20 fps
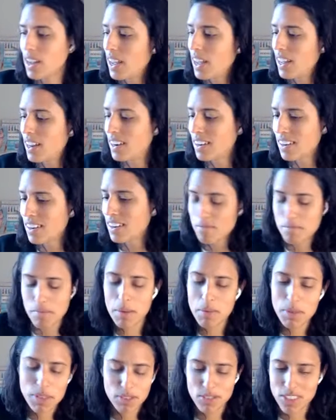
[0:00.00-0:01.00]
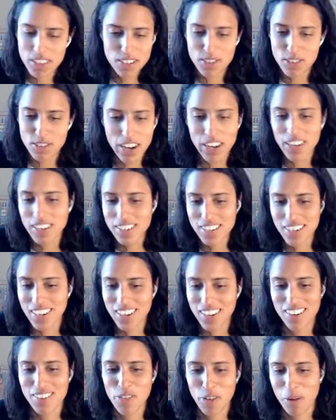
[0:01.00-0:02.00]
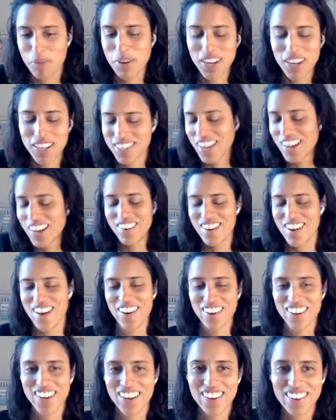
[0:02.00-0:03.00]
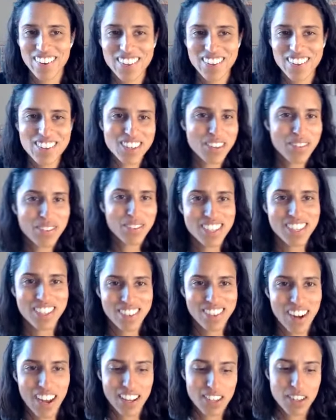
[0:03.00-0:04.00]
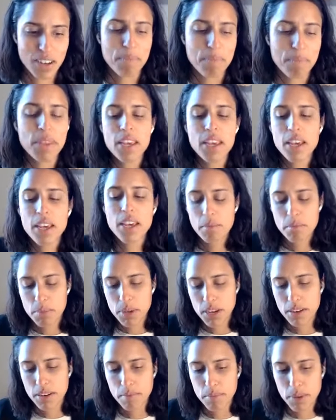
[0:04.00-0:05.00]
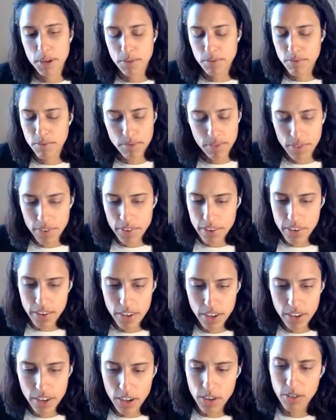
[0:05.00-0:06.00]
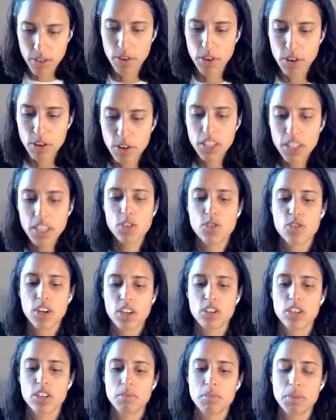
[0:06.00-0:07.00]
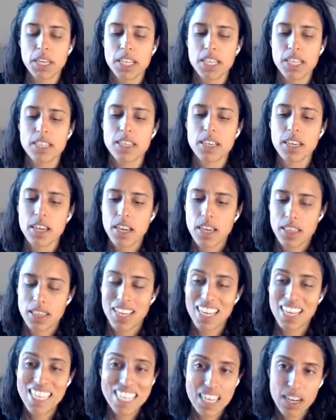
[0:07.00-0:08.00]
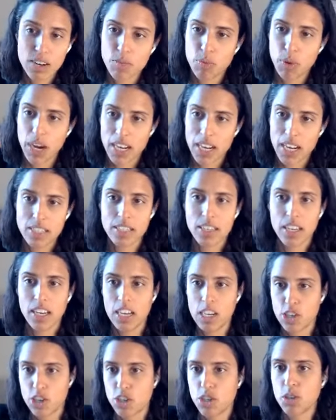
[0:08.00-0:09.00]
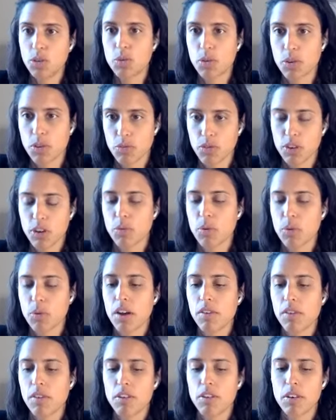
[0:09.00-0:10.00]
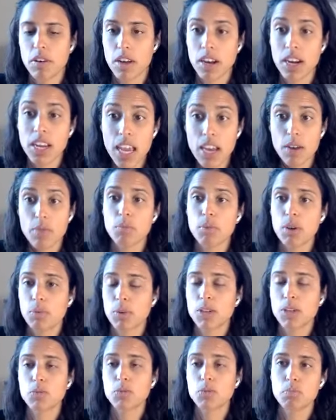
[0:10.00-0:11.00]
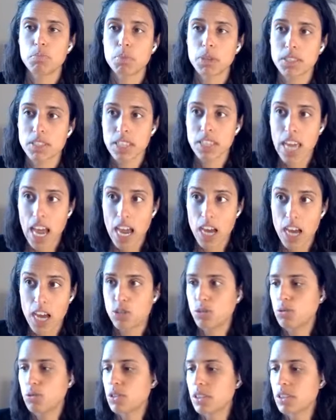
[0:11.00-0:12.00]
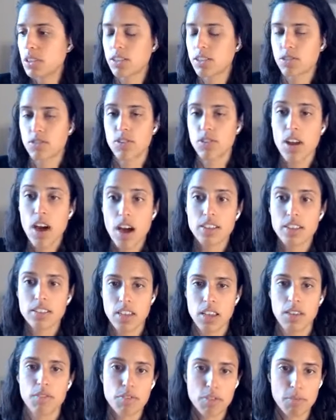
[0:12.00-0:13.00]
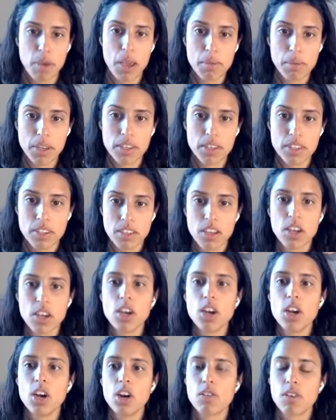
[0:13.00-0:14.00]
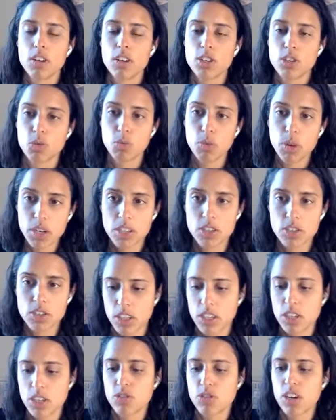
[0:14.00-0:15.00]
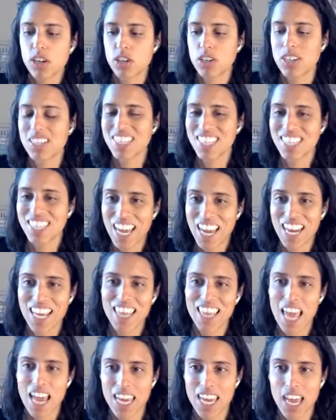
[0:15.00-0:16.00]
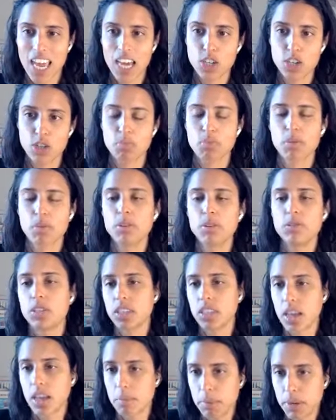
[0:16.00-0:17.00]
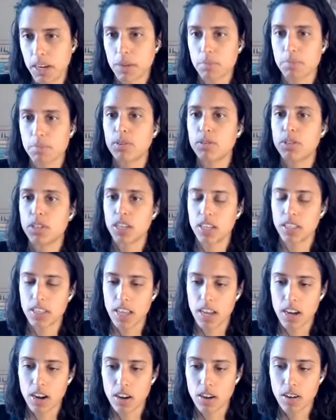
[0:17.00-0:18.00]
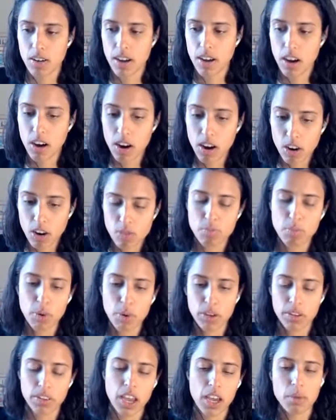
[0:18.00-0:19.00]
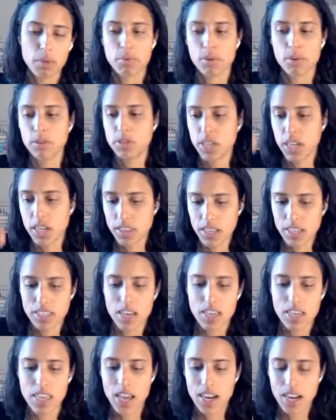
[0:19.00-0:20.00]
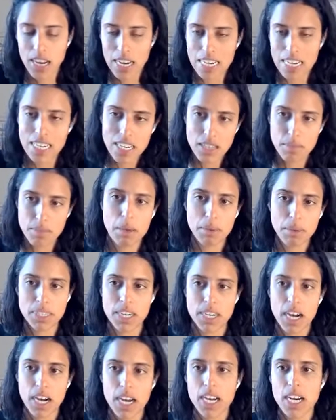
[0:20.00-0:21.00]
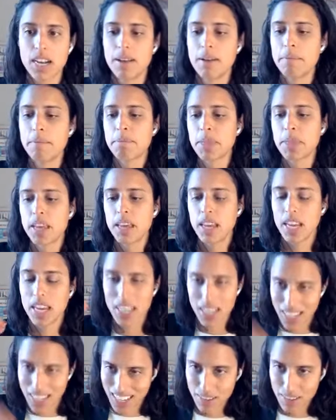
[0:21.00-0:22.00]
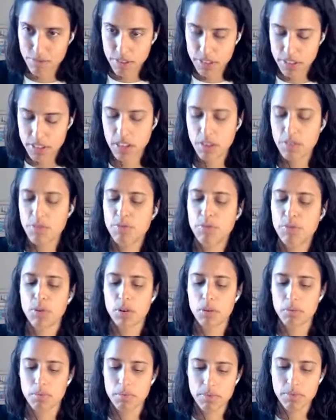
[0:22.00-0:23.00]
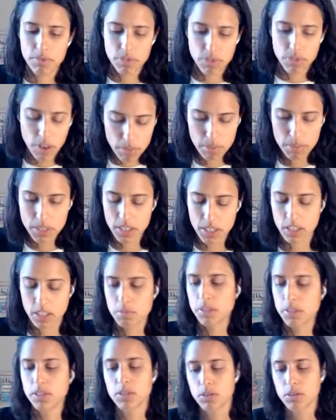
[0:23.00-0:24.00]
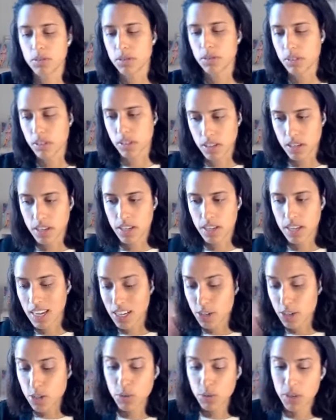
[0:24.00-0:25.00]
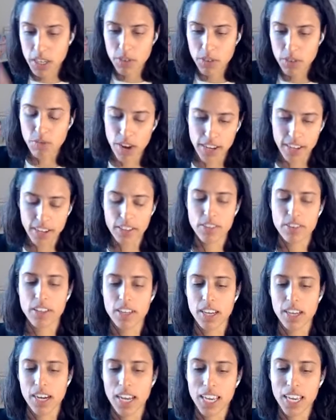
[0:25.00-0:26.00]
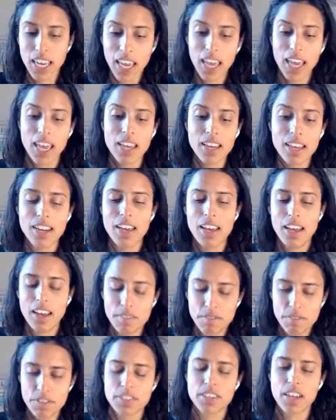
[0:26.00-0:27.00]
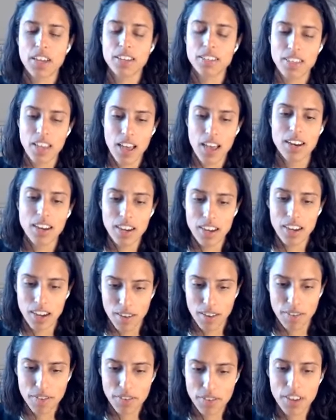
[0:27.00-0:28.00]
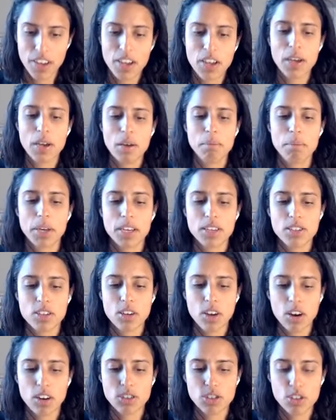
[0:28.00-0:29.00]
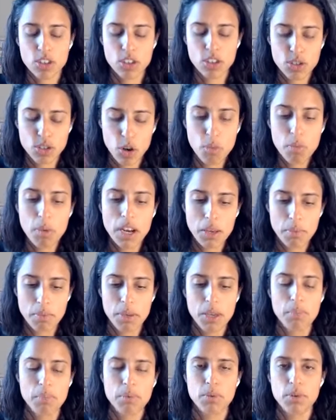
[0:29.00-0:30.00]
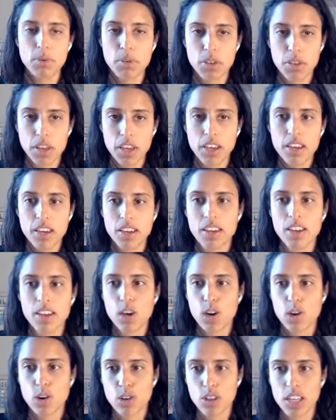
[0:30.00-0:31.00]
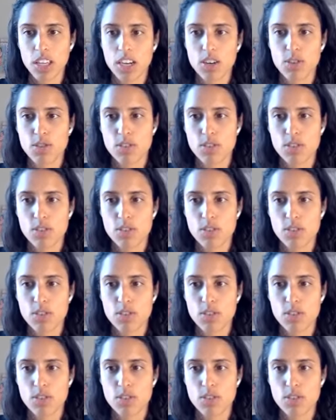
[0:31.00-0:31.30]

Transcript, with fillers: And maybe those kids are great to eat at four months. I don't know, you know, and there's other ones that are not. So, but, but, you know, early introduction means that instead of waiting till age two or three or whatever, and again, because because cashews and things are not safe for babies, right? Yeah. So what is early introduction is getting that cashew protein, that peanut protein that hard boiled egg protein, things like that, into the baby's diet in an infant safe form from six months old and doing it regularly. And I can't emphasize that enough because there are just so many people who think early